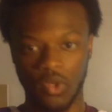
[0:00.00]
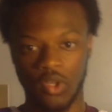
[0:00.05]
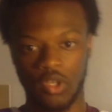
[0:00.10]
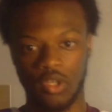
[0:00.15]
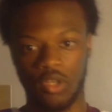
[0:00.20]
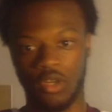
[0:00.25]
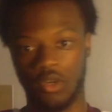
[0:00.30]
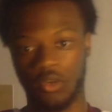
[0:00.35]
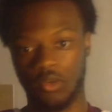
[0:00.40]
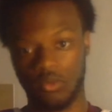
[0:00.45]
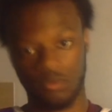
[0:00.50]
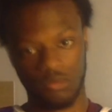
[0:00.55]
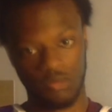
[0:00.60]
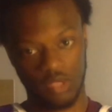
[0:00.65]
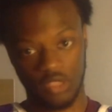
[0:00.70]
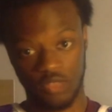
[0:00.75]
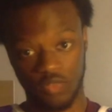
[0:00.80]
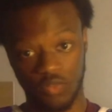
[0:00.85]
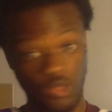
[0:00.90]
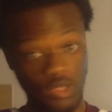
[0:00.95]
You know,
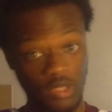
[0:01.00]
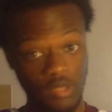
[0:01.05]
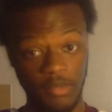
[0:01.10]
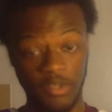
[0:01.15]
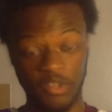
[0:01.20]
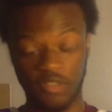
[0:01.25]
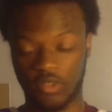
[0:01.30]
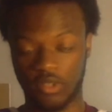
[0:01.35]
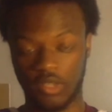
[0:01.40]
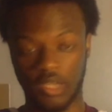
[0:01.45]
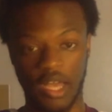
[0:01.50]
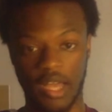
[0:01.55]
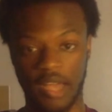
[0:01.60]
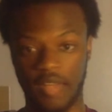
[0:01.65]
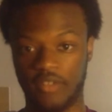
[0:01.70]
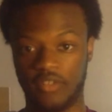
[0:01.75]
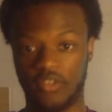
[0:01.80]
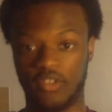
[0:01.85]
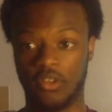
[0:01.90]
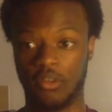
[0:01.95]
it really means a lot
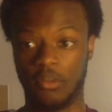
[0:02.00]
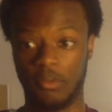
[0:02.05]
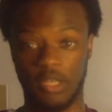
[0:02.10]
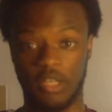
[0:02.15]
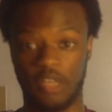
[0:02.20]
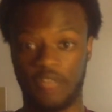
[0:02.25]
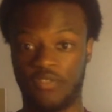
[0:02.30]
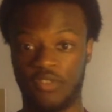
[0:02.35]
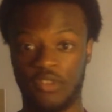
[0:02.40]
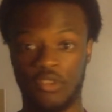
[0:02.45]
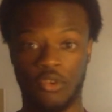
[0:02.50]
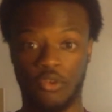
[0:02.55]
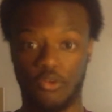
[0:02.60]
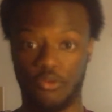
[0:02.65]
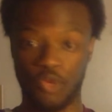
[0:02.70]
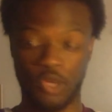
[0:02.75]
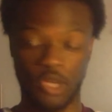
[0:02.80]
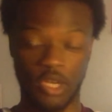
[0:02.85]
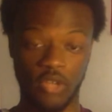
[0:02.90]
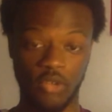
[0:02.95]
to me. If you
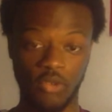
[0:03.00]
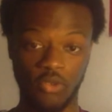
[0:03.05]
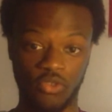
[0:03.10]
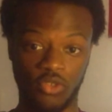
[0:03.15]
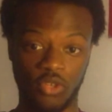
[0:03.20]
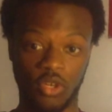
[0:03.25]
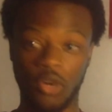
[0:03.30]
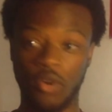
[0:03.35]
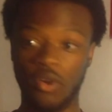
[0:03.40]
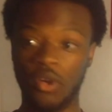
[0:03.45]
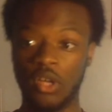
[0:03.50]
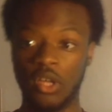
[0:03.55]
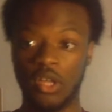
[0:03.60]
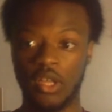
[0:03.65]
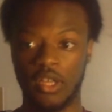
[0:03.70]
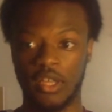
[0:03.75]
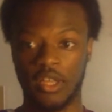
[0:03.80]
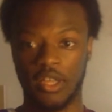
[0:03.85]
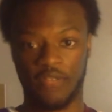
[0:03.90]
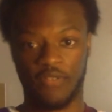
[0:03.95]
can do so,
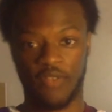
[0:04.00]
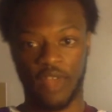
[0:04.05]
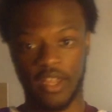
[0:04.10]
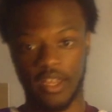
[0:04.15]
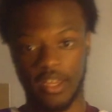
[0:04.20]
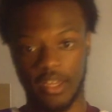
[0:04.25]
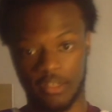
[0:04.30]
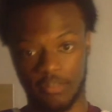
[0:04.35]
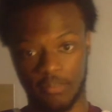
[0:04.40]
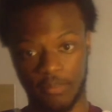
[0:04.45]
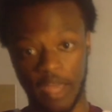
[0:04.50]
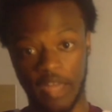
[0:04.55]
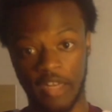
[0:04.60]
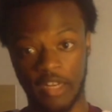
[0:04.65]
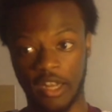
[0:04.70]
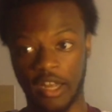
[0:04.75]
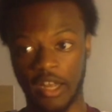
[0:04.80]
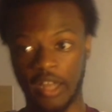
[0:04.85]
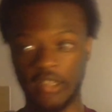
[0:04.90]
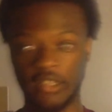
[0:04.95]
if I can expand
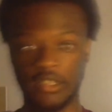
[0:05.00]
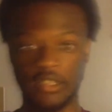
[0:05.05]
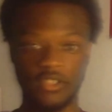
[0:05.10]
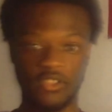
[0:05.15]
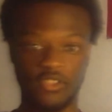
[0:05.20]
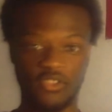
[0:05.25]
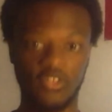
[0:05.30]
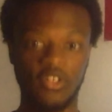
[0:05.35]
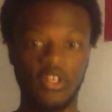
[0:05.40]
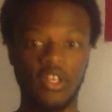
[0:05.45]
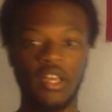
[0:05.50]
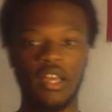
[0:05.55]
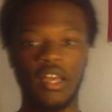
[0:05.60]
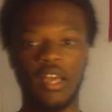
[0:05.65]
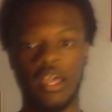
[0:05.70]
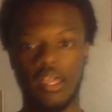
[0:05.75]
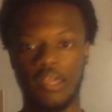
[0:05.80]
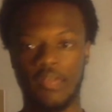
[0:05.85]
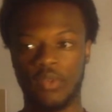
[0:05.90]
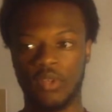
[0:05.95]
an audience,
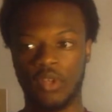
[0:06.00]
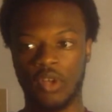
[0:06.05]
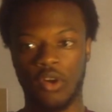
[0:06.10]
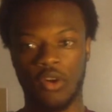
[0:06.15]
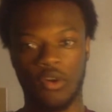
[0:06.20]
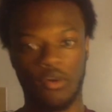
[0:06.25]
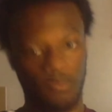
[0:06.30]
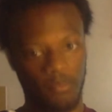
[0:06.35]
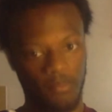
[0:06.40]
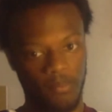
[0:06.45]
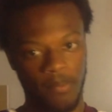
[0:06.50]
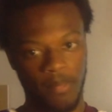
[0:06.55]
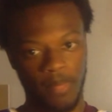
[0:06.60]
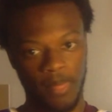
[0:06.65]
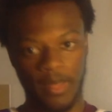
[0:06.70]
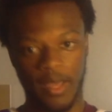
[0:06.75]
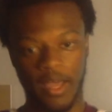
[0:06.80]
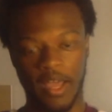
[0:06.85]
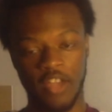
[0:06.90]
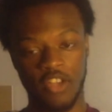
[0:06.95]
even though
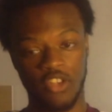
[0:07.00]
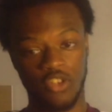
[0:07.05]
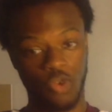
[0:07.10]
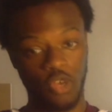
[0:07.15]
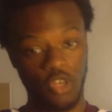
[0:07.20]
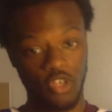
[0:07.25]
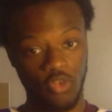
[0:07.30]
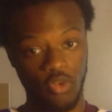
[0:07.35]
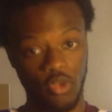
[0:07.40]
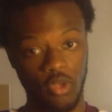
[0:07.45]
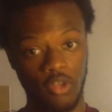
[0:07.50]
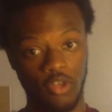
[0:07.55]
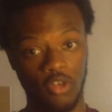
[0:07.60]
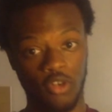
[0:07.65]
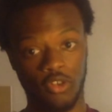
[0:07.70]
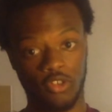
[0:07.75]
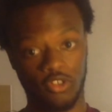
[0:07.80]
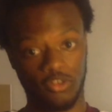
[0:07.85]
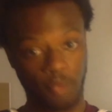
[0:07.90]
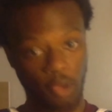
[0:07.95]
I enjoy doing, you
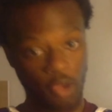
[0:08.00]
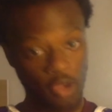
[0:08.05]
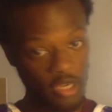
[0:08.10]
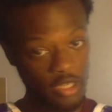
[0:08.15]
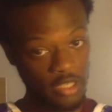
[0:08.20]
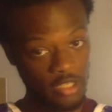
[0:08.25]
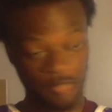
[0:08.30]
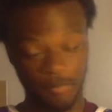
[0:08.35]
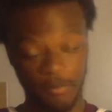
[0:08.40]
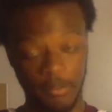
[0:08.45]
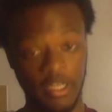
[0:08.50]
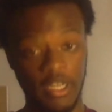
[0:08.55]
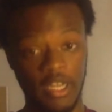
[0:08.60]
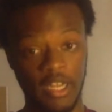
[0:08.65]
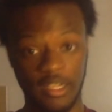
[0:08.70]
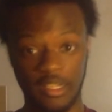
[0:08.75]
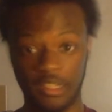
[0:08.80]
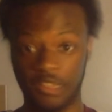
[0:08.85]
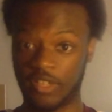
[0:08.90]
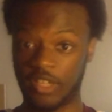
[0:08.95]
know, small audience, big
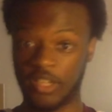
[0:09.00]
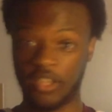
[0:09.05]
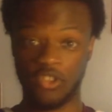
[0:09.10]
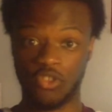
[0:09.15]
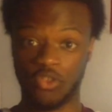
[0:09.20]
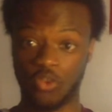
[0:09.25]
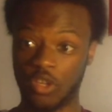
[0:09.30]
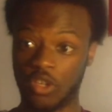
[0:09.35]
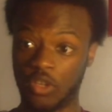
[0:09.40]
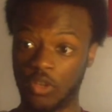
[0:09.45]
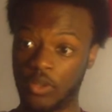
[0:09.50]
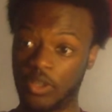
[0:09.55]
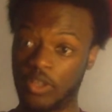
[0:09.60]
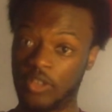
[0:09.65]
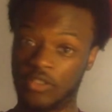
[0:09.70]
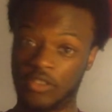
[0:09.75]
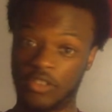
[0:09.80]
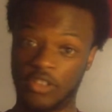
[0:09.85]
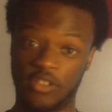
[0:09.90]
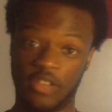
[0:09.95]
audience, I enjoy doing
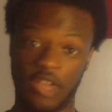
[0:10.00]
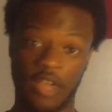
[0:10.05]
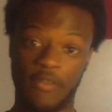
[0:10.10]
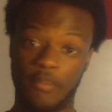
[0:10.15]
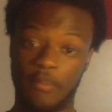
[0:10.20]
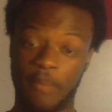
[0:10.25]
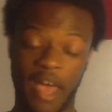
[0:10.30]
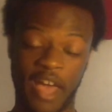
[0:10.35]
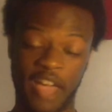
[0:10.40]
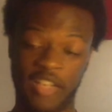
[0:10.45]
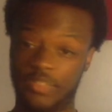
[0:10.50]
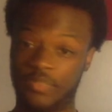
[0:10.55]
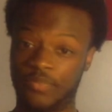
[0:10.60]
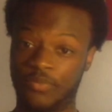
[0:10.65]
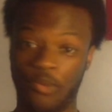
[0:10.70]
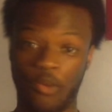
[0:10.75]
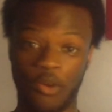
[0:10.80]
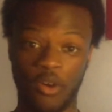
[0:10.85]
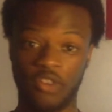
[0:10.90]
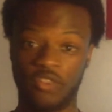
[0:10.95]
this because I have a passion
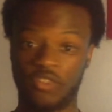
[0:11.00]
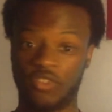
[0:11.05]
for it.